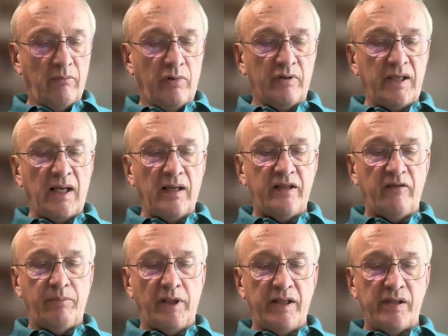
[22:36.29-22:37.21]
Brutality
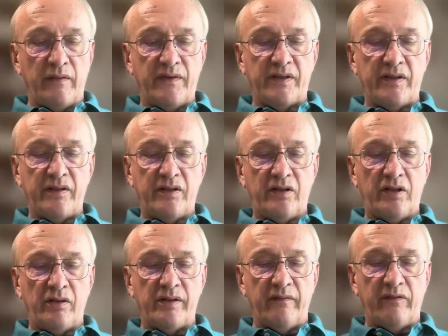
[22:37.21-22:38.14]
of police officers
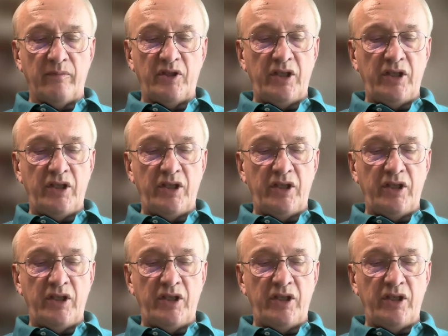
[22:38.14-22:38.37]
chosen from